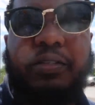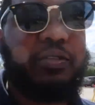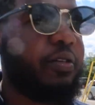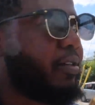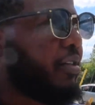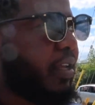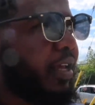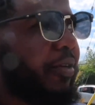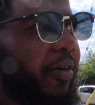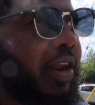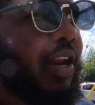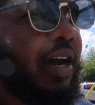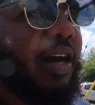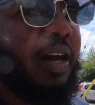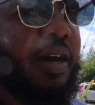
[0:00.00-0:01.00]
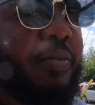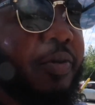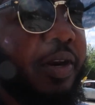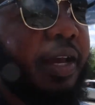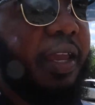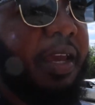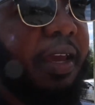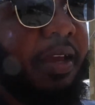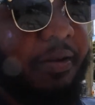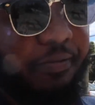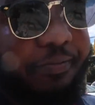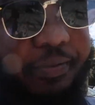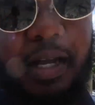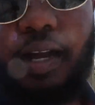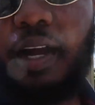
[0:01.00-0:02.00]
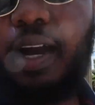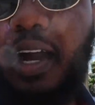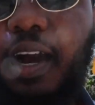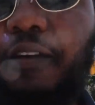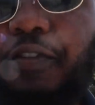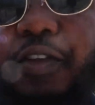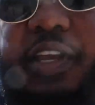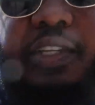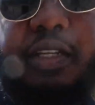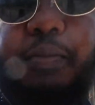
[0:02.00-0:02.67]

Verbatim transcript: so okay right now I'm gonna get i have to get